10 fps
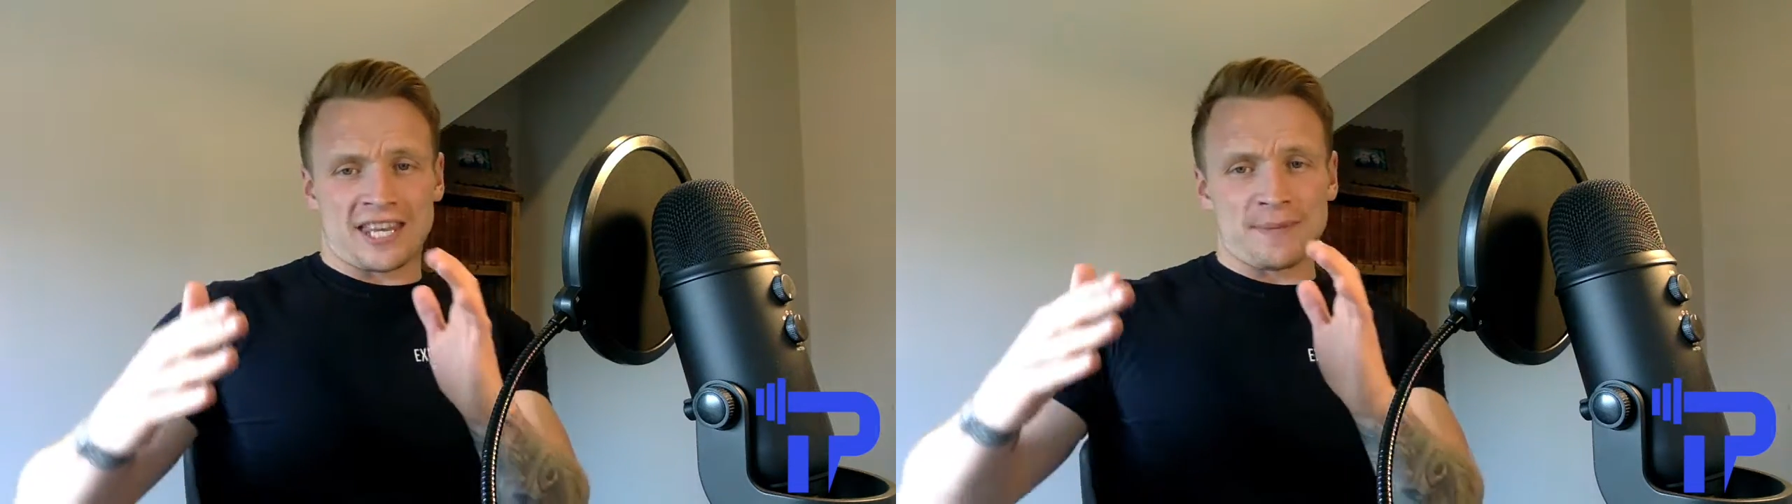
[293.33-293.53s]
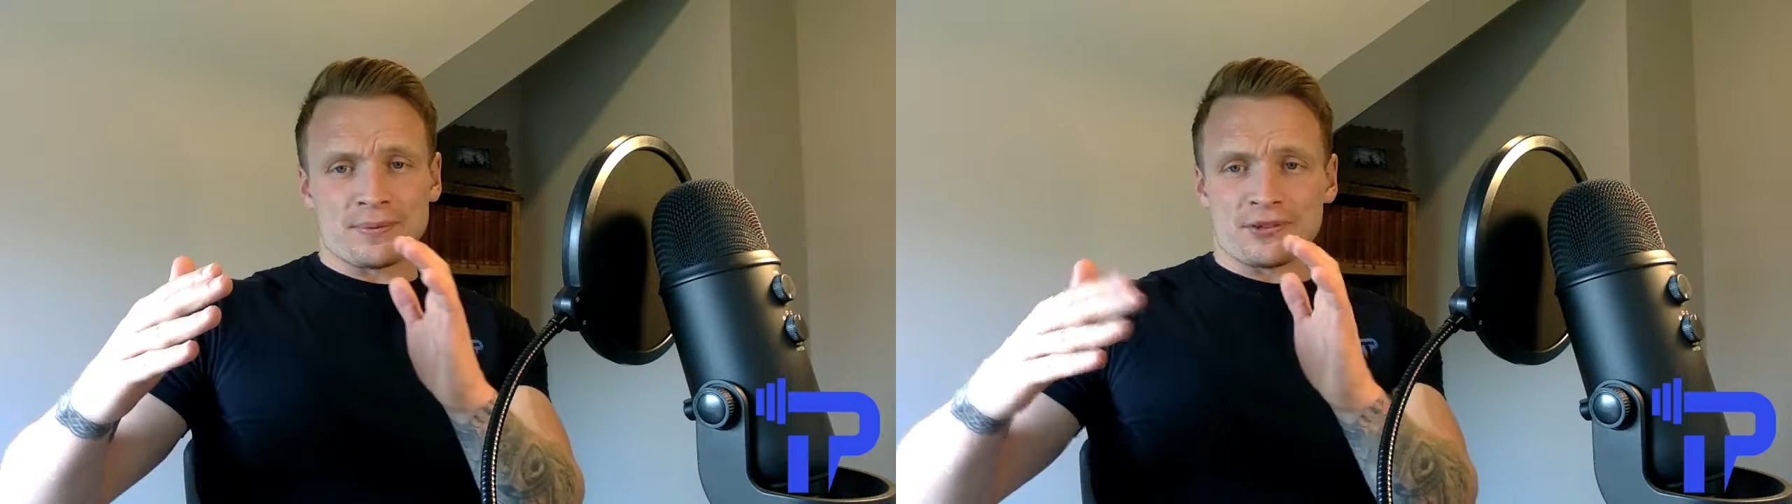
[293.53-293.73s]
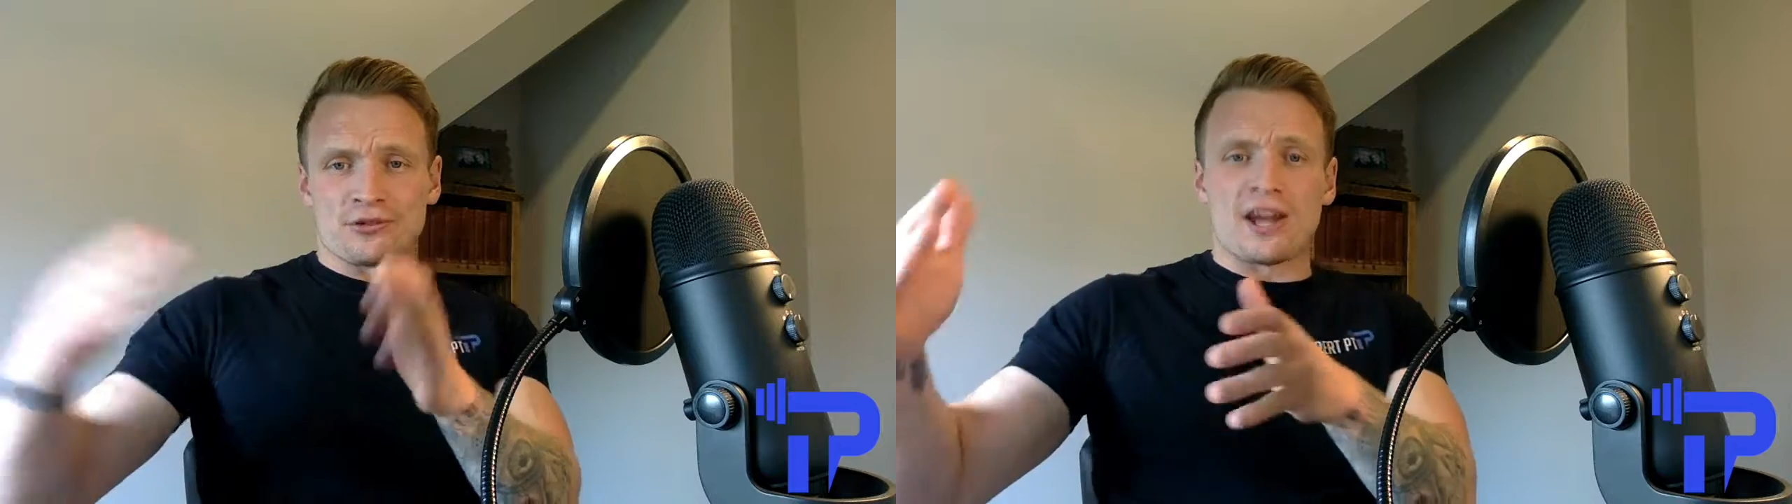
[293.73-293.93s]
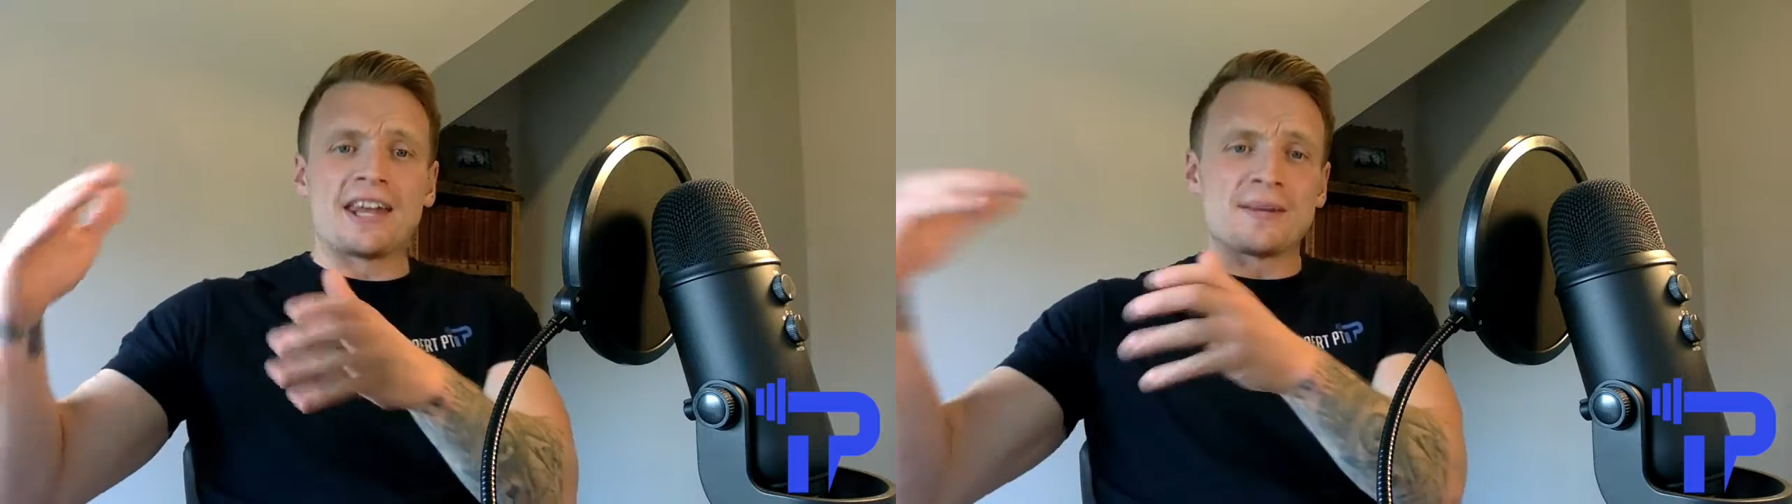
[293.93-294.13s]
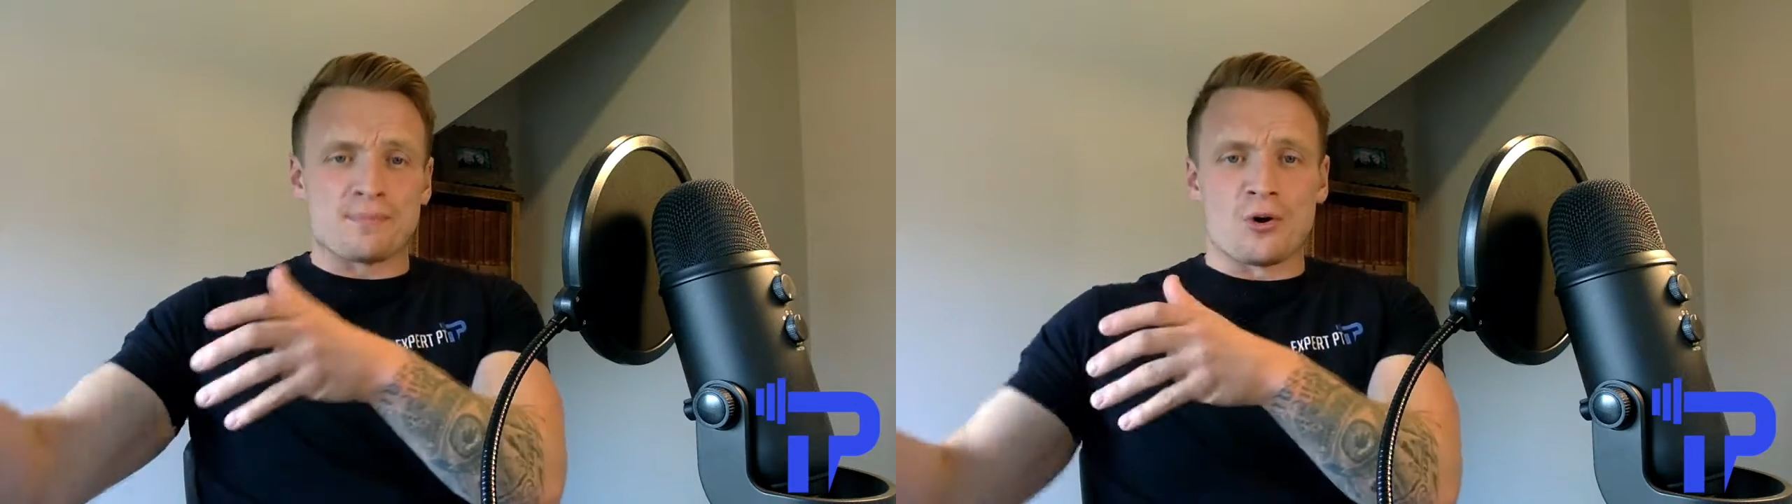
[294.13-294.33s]
keep
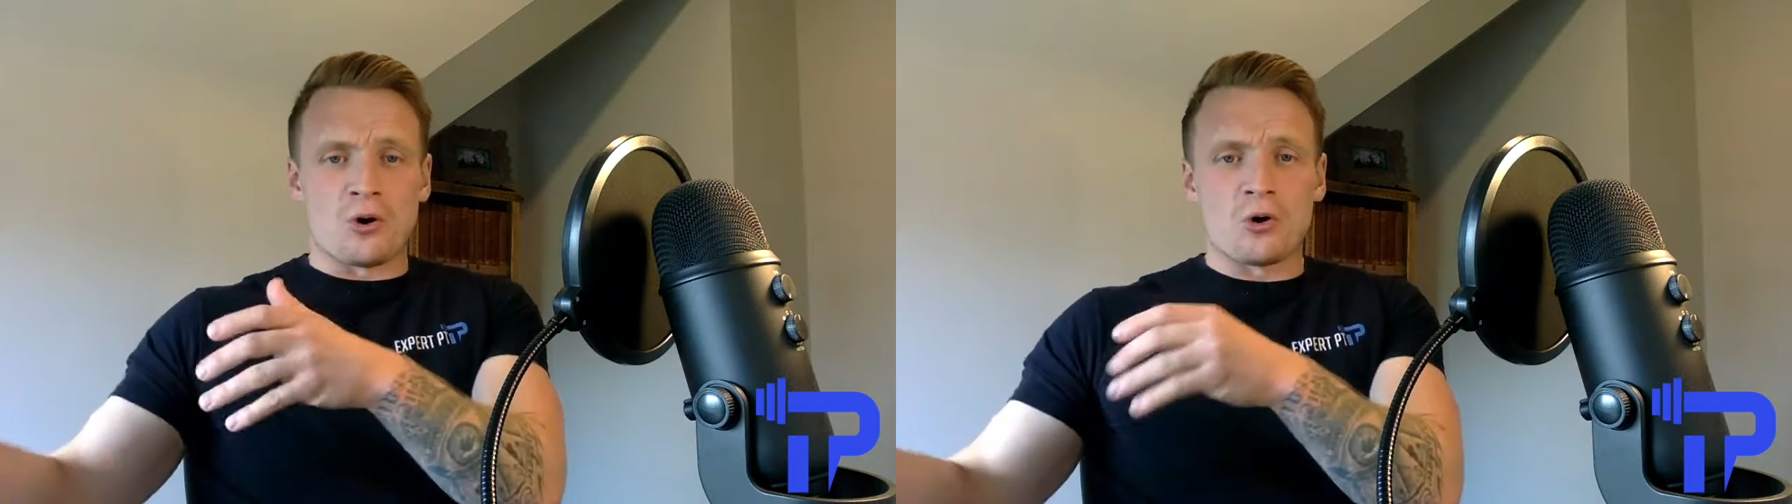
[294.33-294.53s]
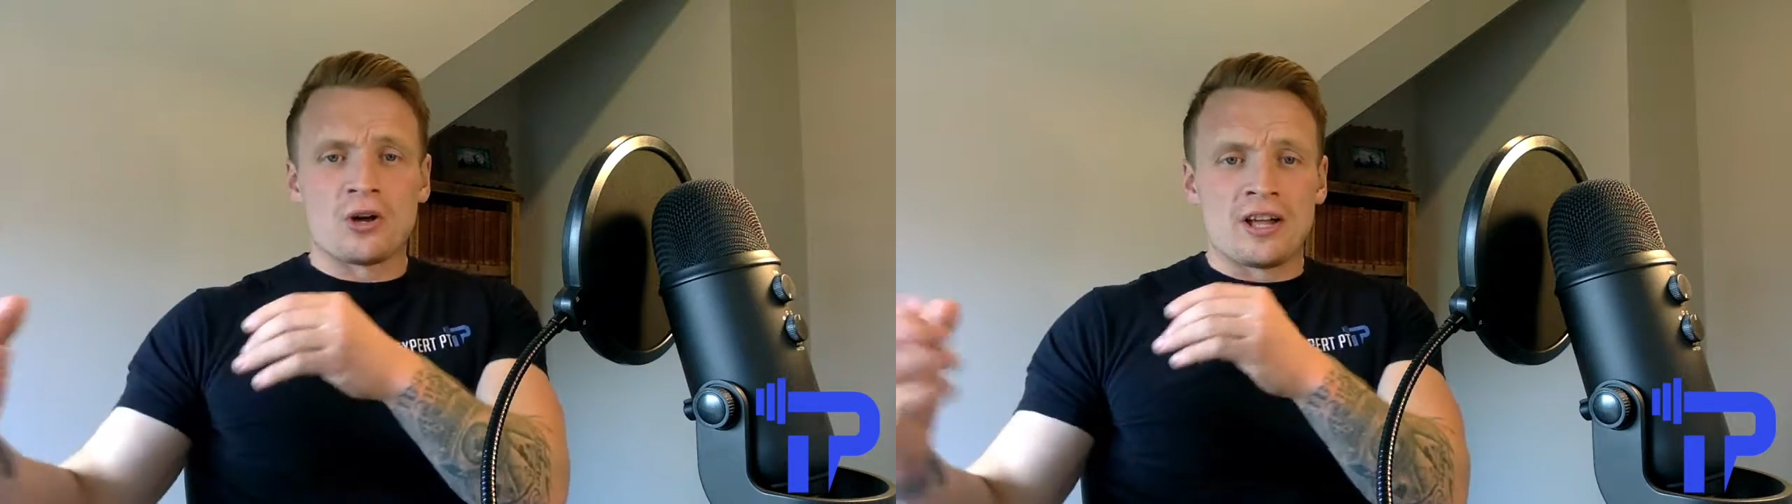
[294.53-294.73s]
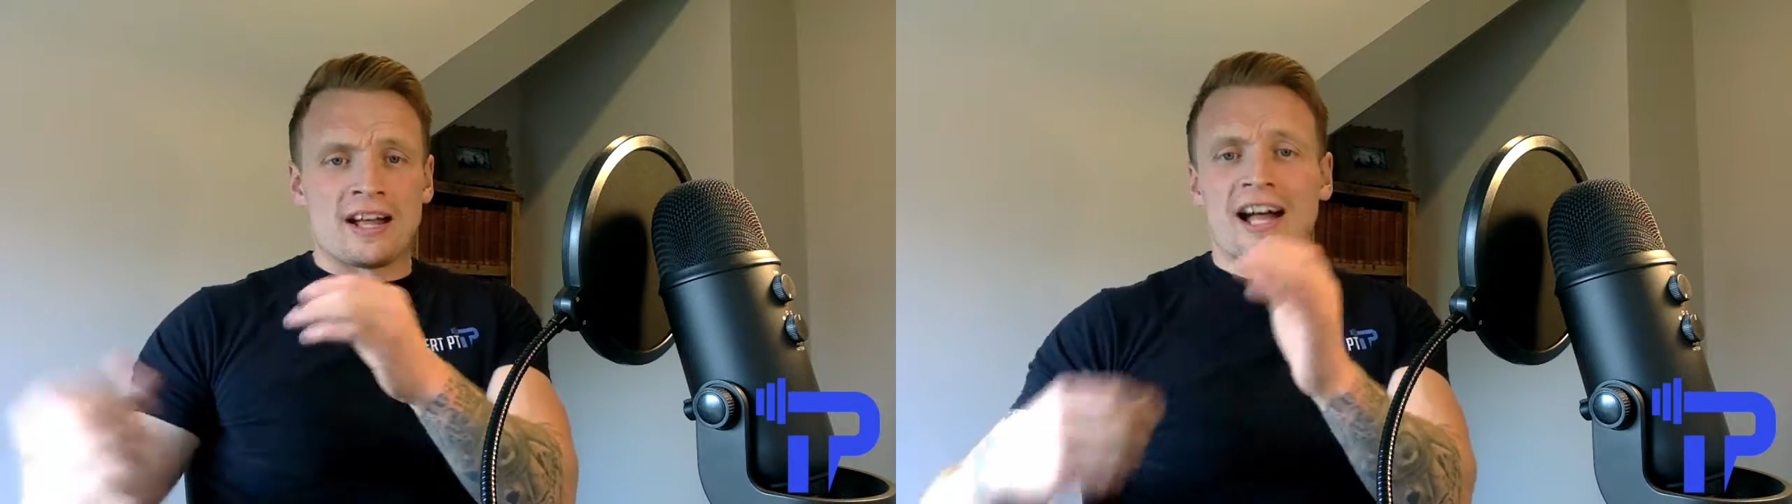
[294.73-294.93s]
training more